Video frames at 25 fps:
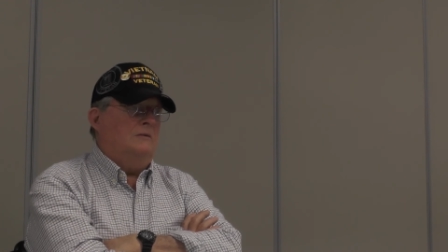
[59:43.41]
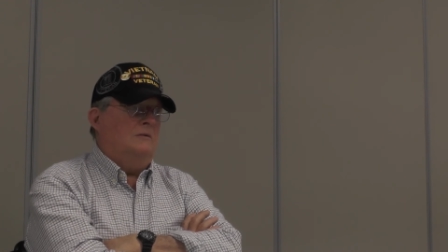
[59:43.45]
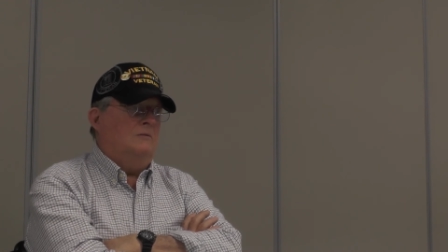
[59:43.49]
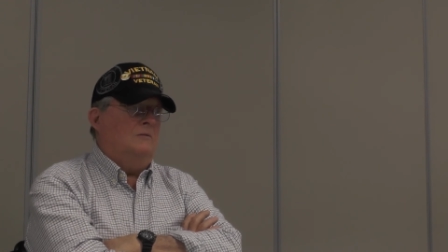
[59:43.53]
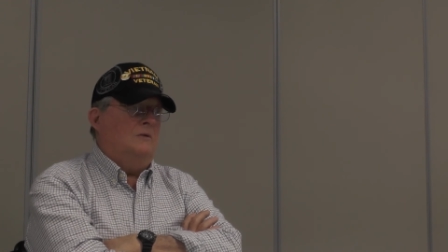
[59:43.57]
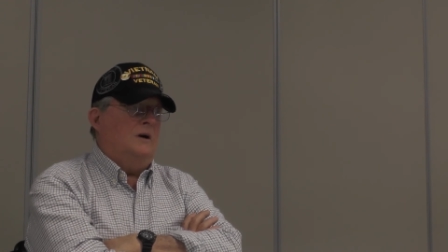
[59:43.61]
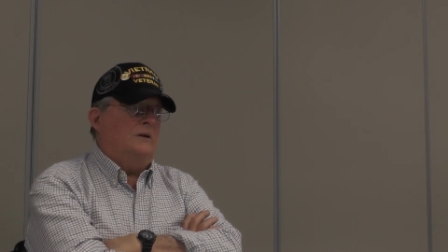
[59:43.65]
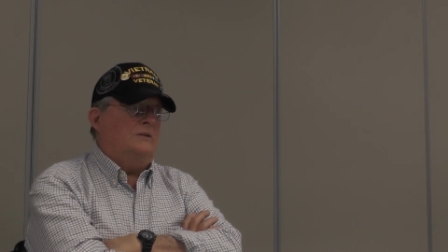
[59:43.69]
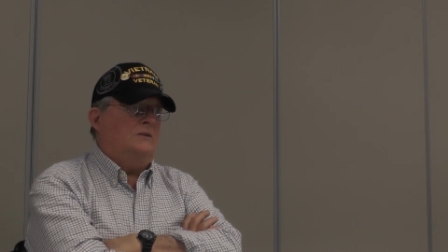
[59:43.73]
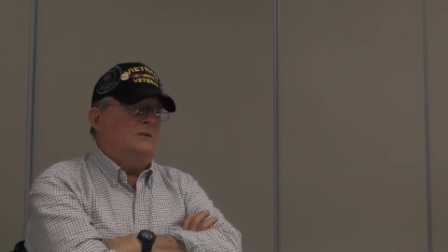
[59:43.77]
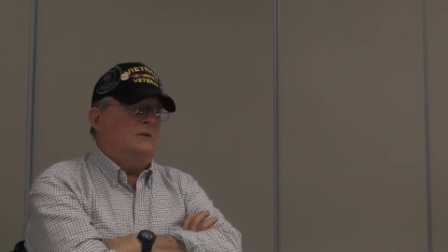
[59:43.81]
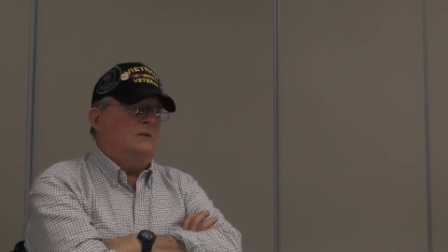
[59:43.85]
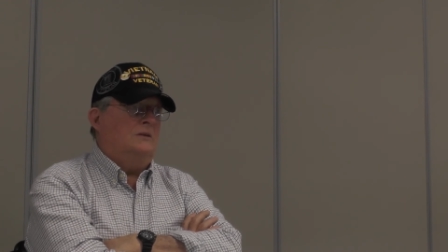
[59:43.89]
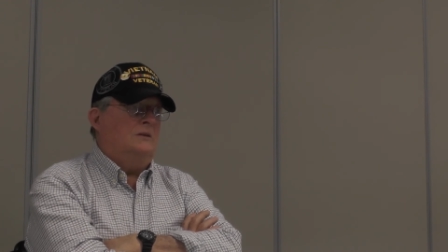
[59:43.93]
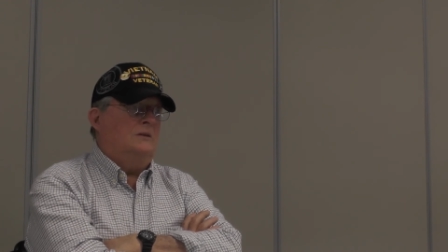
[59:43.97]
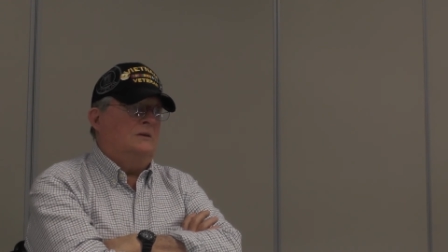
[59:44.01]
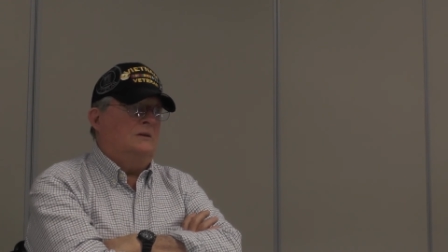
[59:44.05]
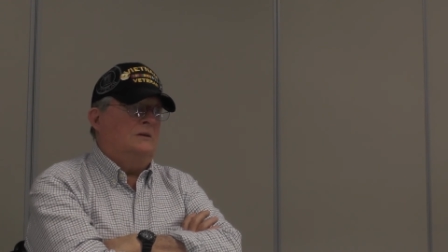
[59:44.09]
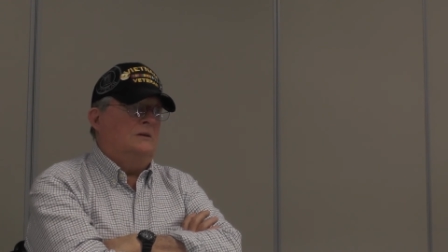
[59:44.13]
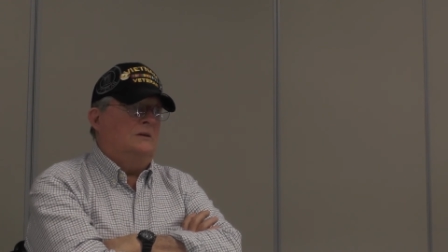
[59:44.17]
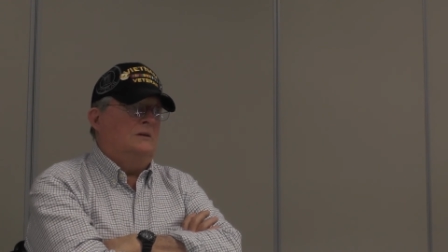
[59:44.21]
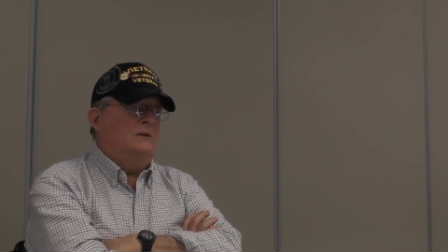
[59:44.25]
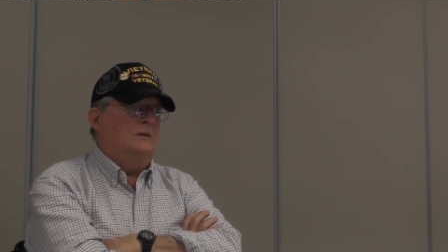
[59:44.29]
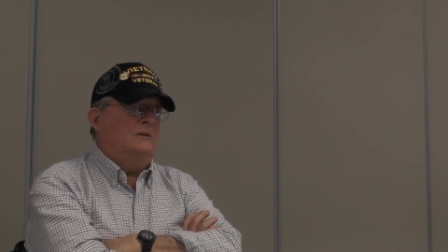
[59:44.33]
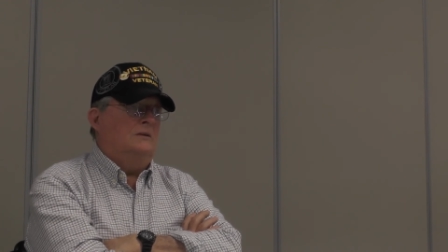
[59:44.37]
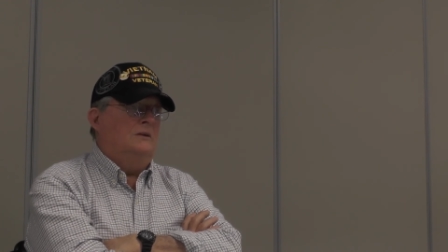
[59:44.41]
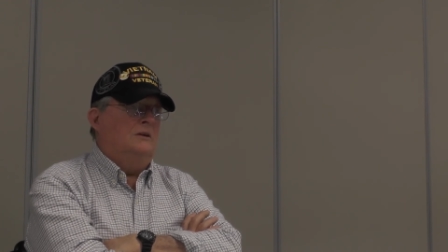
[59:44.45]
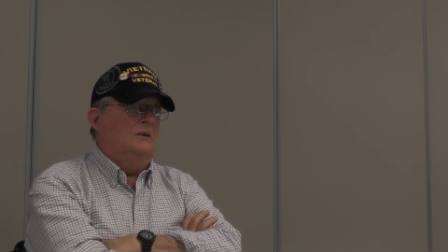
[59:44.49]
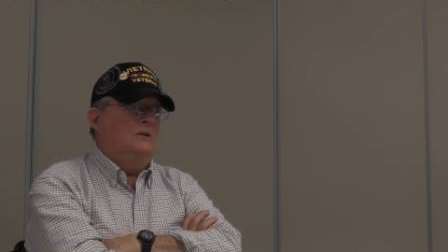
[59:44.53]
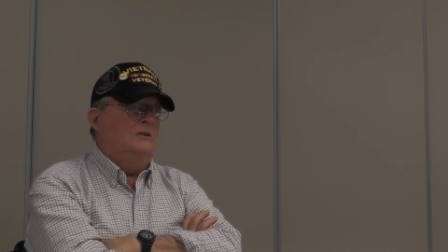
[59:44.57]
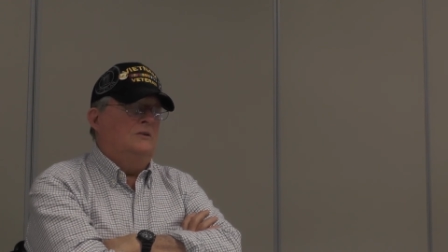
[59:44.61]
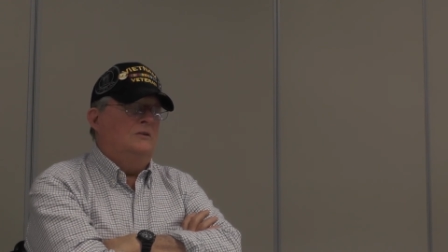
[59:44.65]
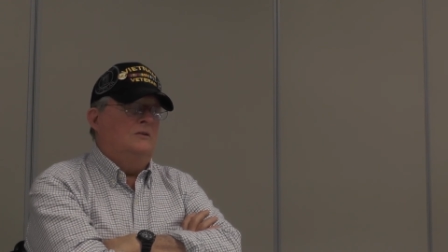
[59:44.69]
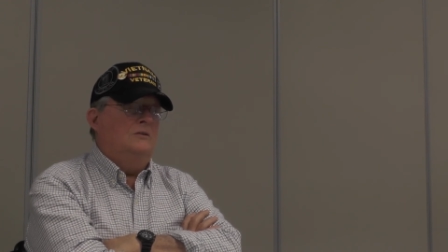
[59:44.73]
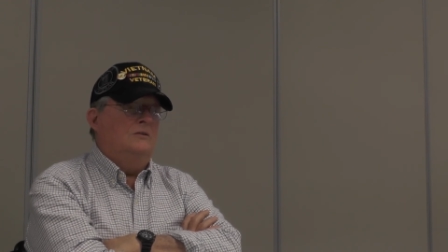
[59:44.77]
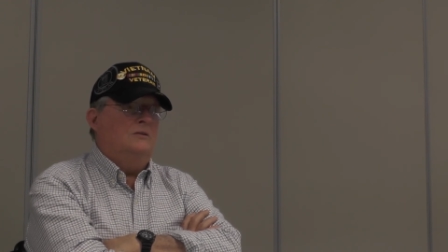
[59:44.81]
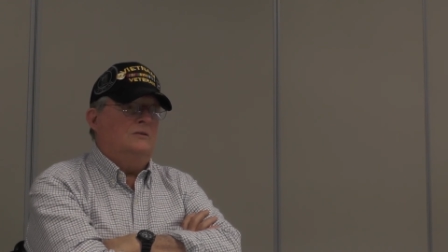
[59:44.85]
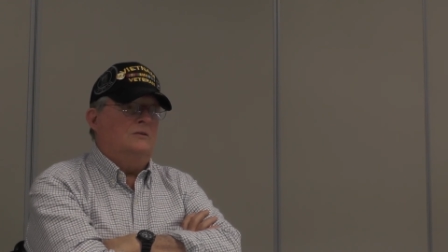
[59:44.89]
watch the
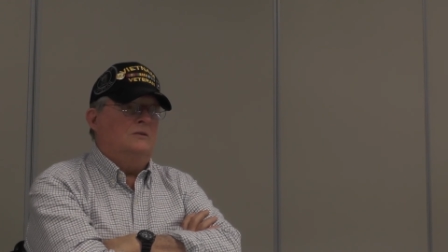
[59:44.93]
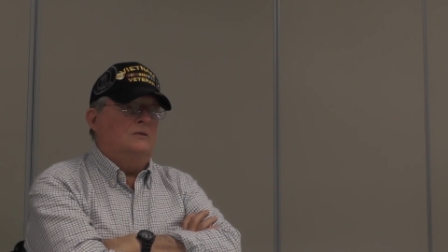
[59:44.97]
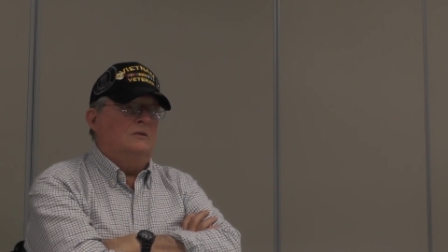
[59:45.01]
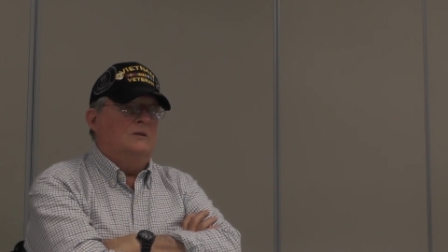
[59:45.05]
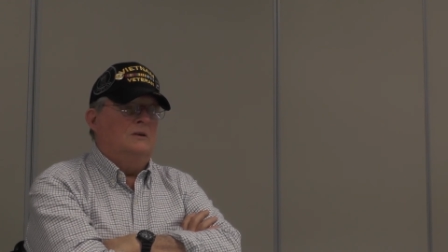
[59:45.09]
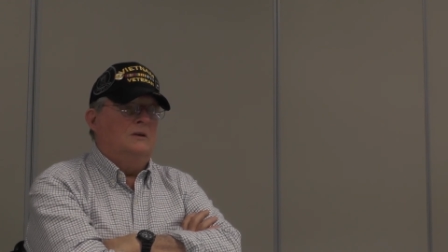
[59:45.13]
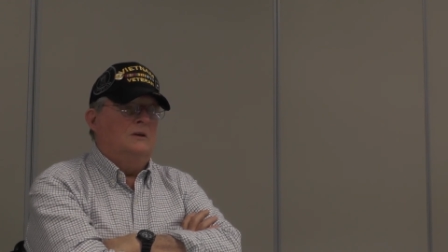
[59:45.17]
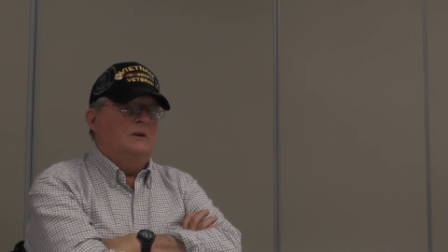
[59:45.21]
news, and